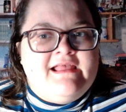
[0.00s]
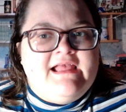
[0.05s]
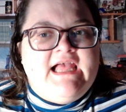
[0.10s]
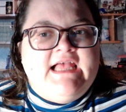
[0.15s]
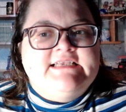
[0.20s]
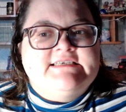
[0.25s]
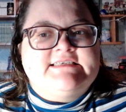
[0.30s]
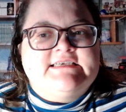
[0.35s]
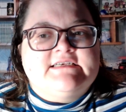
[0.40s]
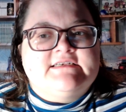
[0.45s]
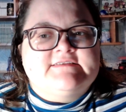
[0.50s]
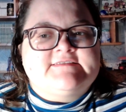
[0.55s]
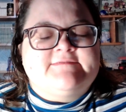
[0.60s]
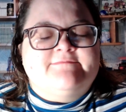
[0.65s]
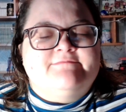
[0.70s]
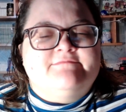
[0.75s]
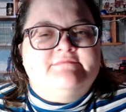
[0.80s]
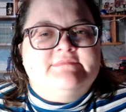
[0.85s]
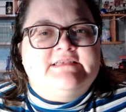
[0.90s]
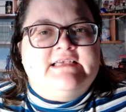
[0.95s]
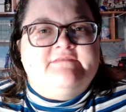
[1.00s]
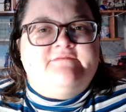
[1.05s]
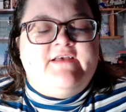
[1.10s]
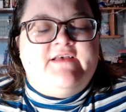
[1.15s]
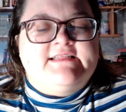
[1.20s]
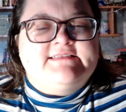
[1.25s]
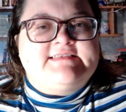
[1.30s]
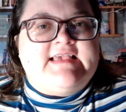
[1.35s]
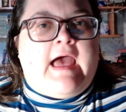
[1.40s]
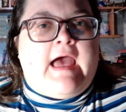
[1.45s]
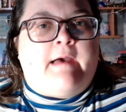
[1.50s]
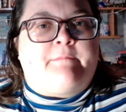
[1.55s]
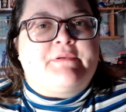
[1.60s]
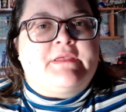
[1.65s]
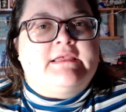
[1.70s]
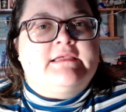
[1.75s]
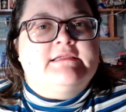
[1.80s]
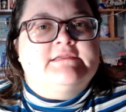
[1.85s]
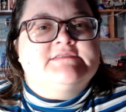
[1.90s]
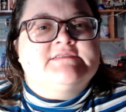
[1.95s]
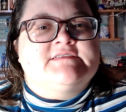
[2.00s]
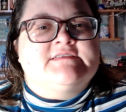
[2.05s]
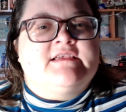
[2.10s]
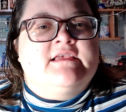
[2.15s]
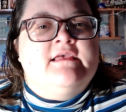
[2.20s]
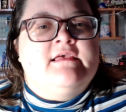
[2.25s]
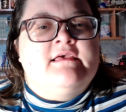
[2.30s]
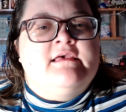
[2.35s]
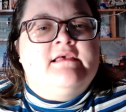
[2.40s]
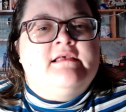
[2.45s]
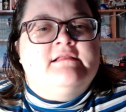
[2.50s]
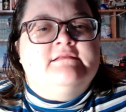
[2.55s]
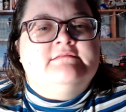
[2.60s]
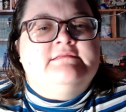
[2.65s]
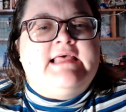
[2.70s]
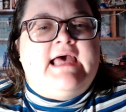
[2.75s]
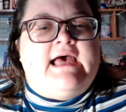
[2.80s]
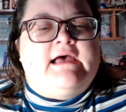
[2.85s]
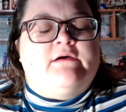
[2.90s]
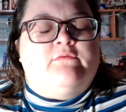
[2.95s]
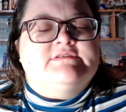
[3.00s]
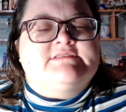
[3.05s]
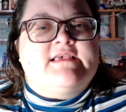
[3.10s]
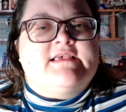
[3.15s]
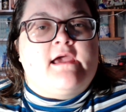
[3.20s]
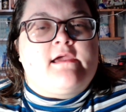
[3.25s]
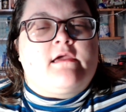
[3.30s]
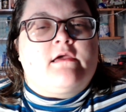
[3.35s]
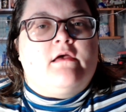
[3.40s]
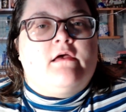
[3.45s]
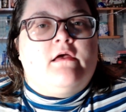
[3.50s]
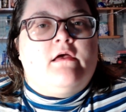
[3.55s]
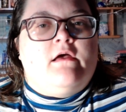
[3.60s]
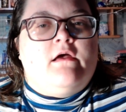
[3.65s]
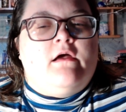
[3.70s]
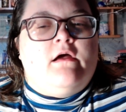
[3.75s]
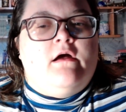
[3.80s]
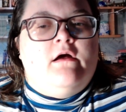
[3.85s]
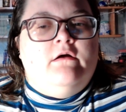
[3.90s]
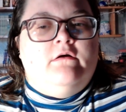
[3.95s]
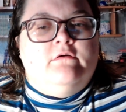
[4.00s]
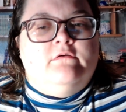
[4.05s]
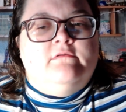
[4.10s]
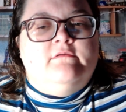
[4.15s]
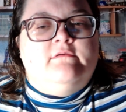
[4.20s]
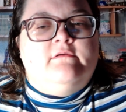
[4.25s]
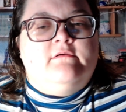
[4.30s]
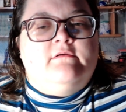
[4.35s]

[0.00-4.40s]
until some events happened that was like, oh,